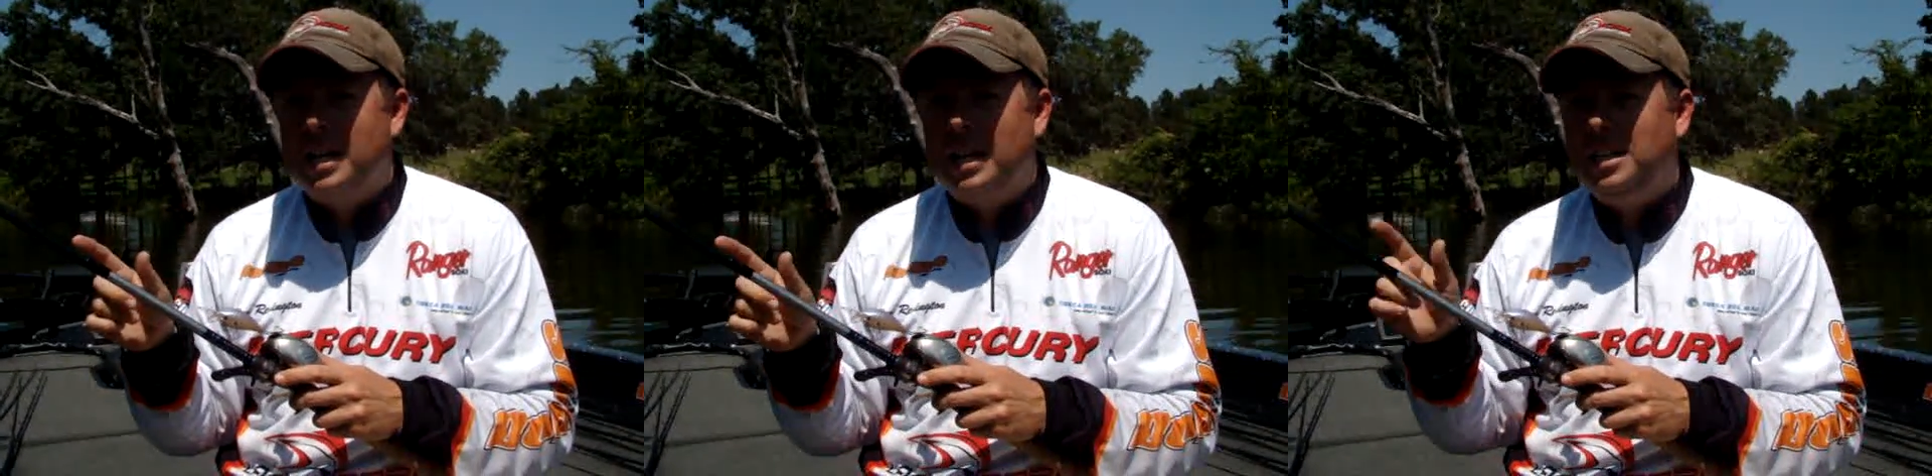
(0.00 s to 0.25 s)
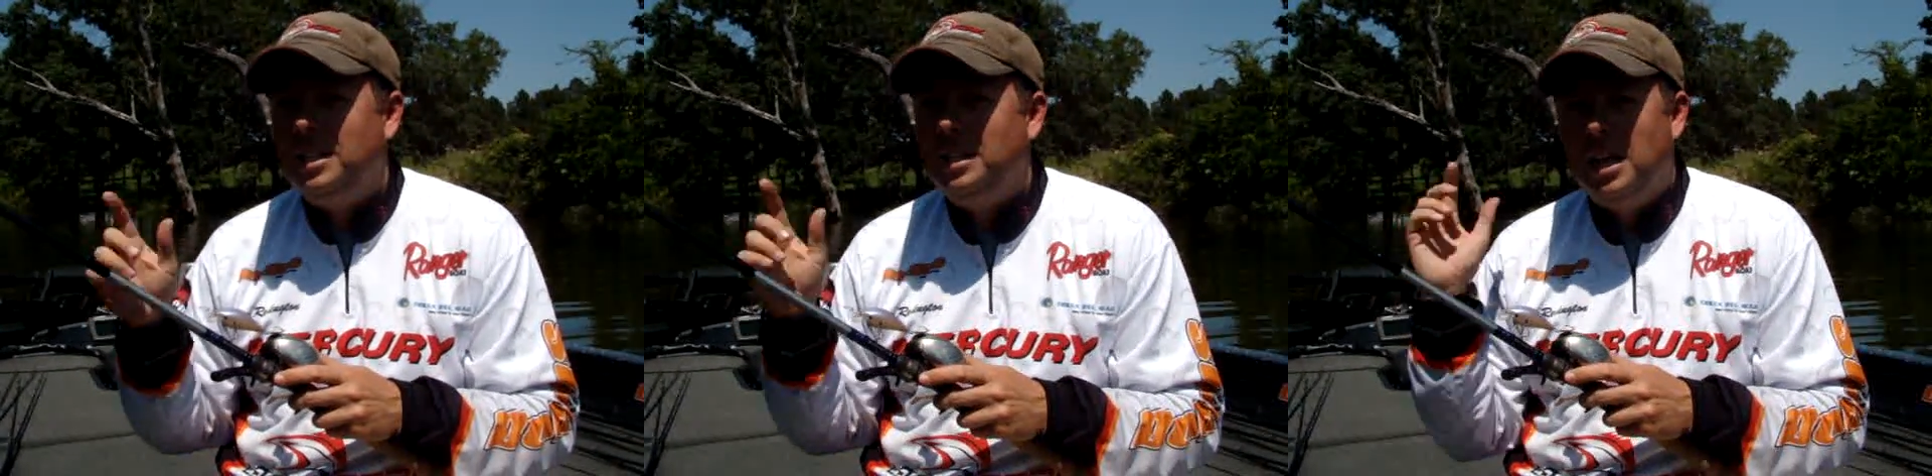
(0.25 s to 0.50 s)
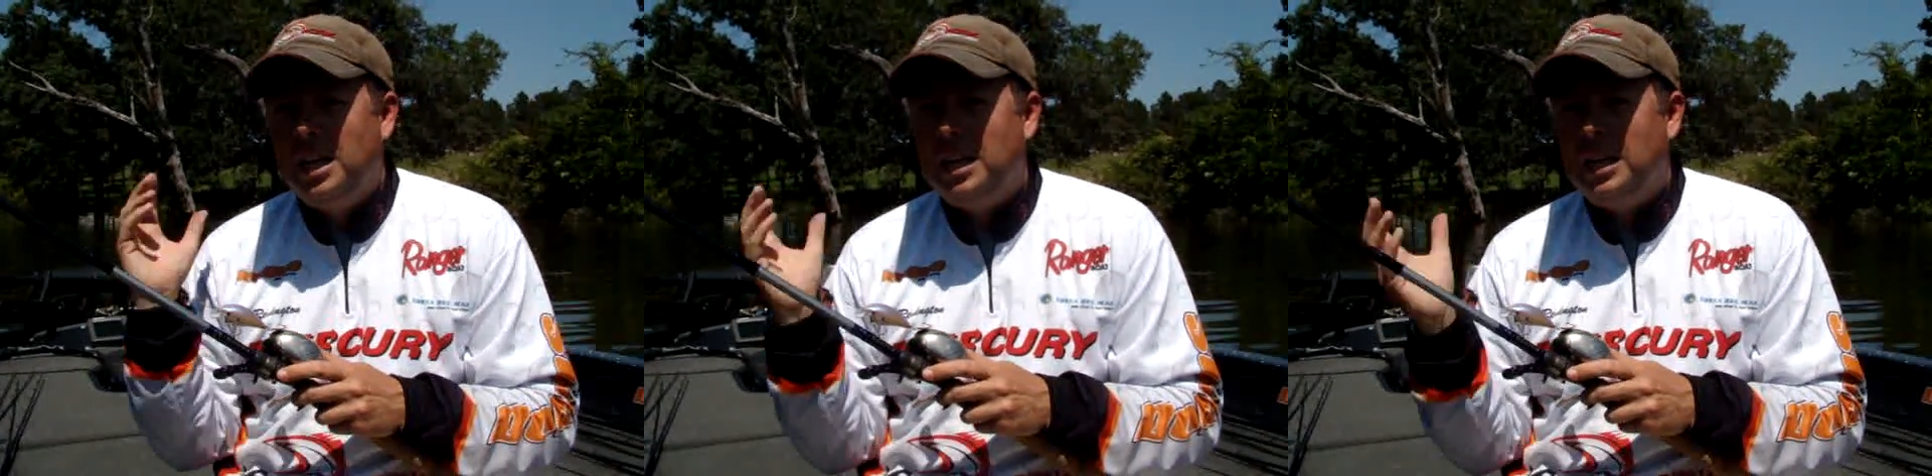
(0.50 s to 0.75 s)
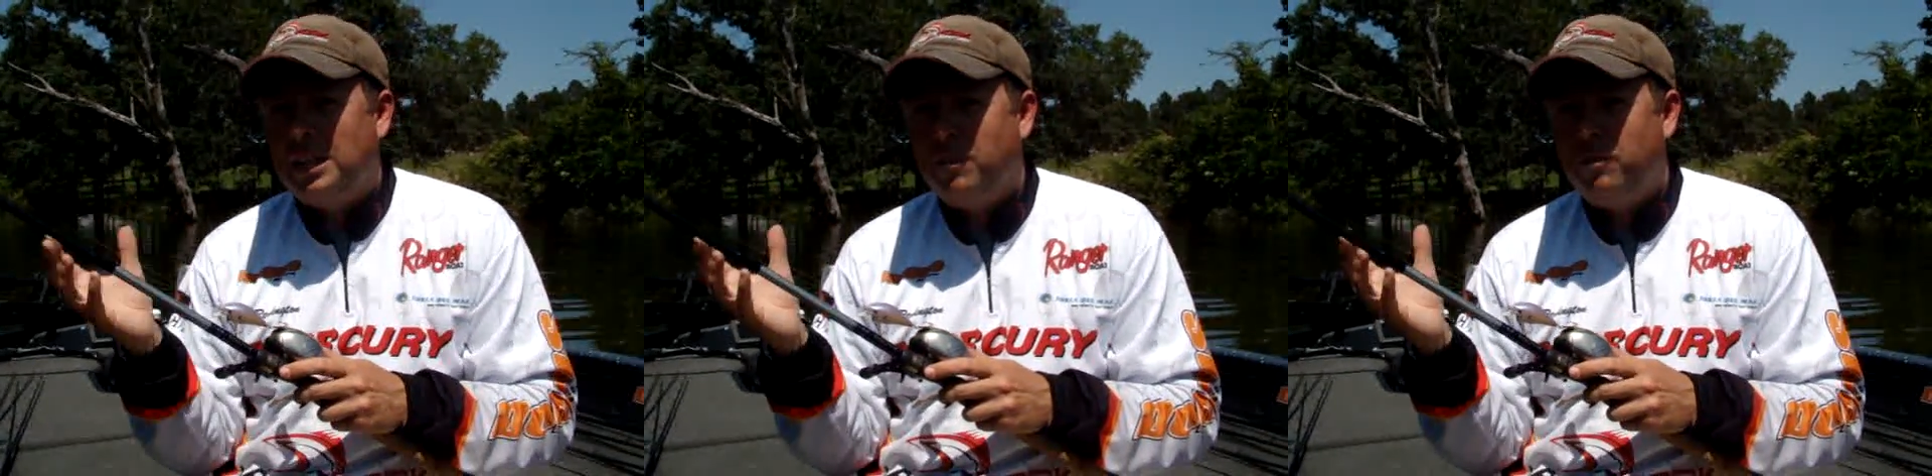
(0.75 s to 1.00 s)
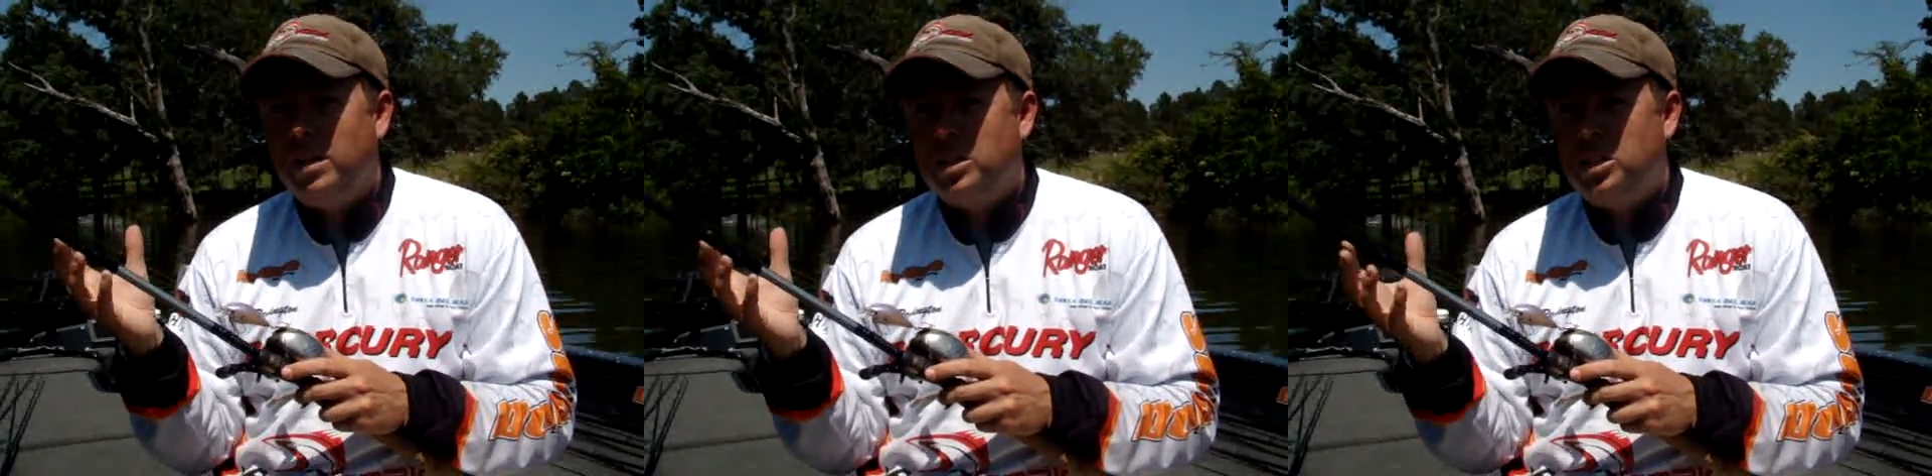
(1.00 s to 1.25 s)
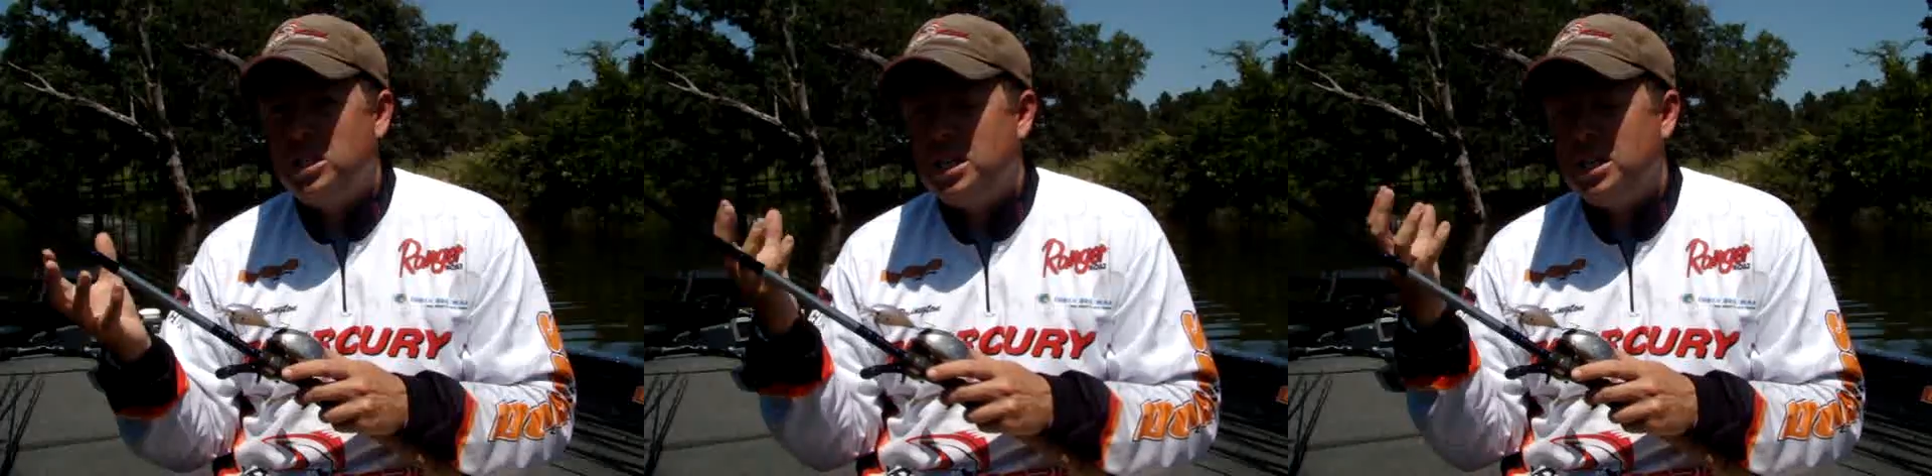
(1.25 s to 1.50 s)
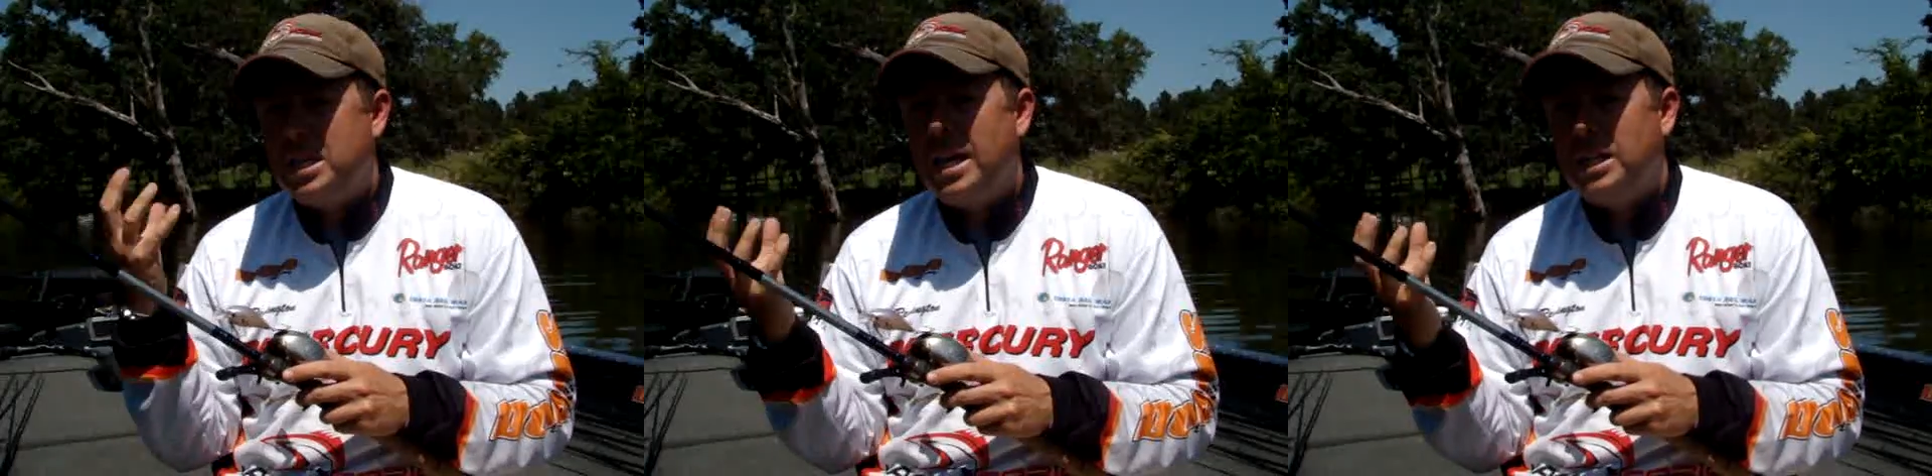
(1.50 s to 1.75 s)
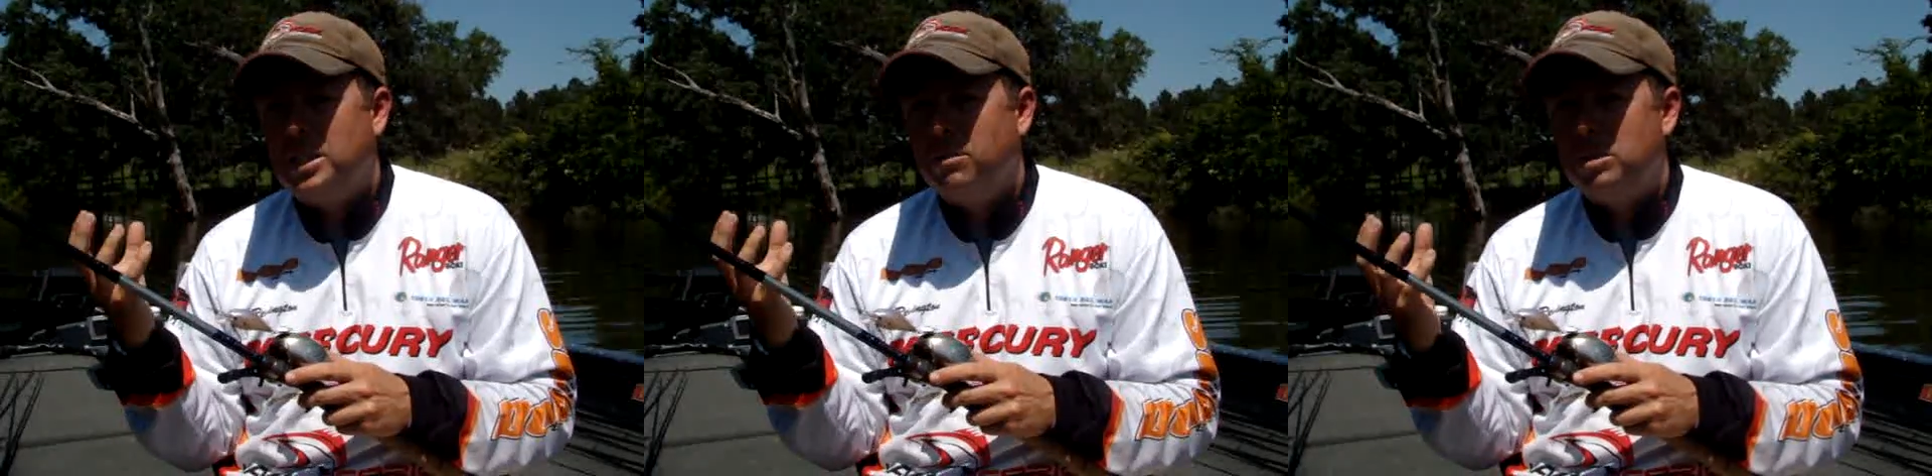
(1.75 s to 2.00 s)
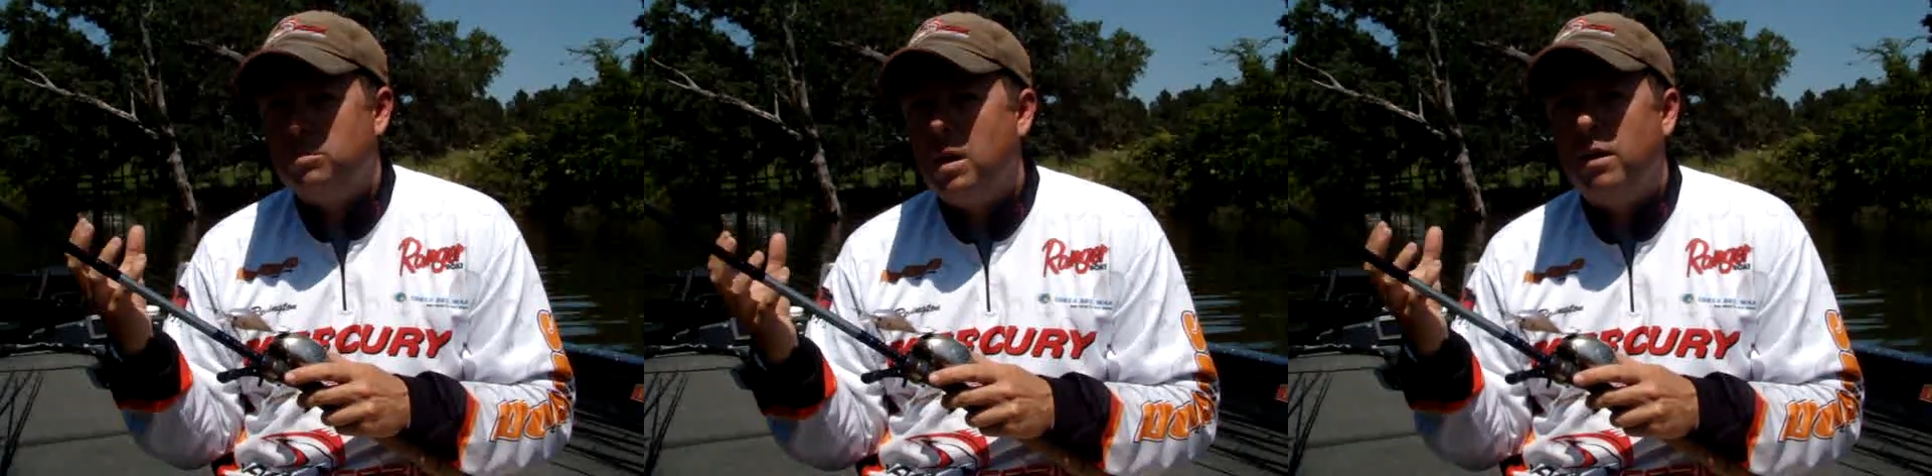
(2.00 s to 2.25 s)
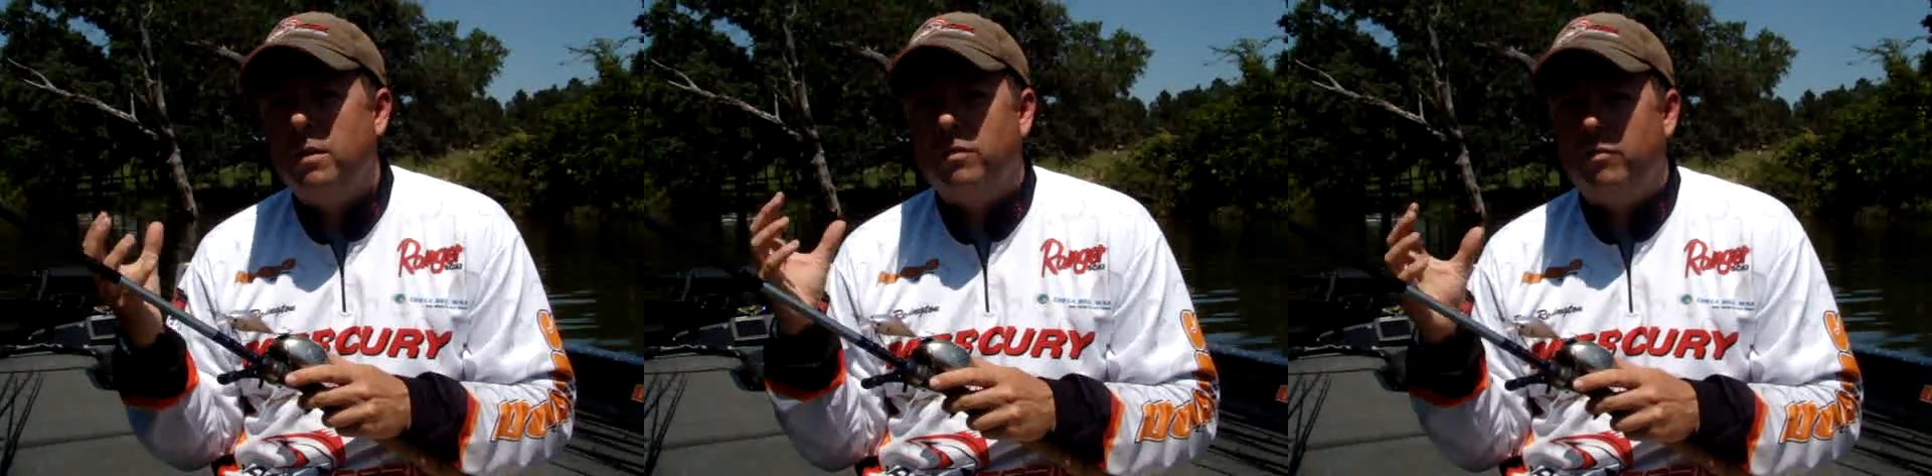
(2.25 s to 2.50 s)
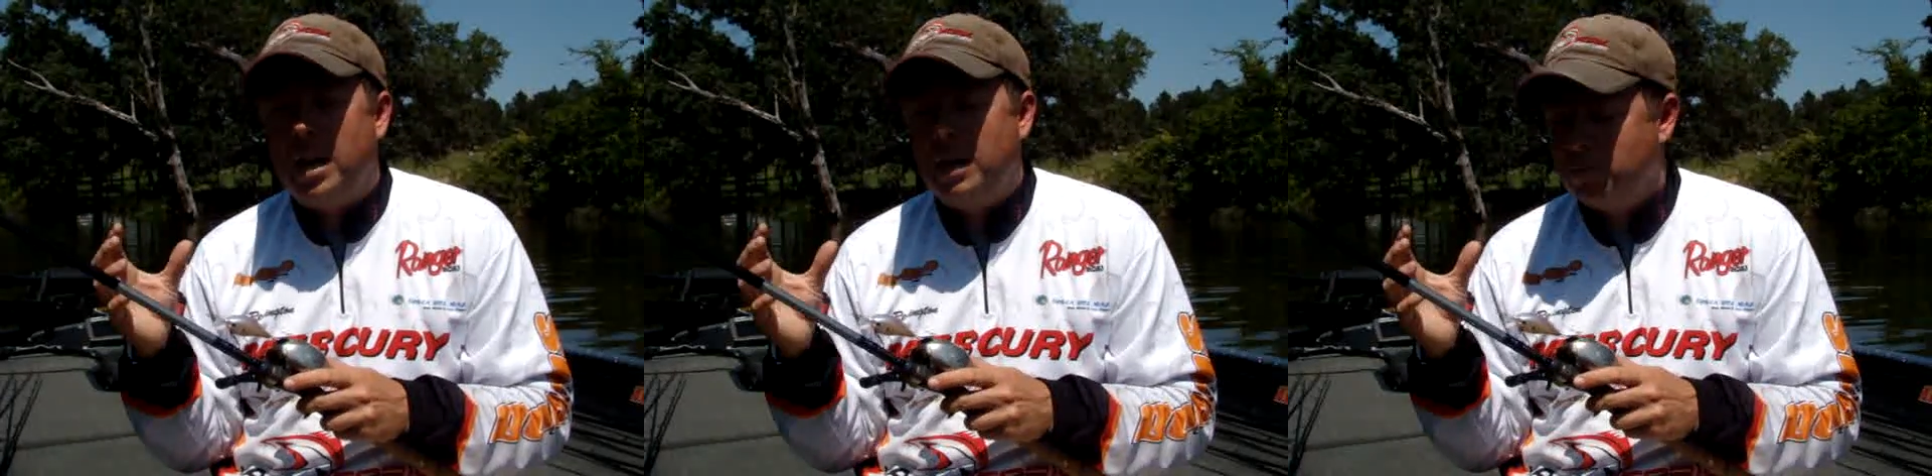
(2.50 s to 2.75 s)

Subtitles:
thing, you get the fish just to take it so much better, you fight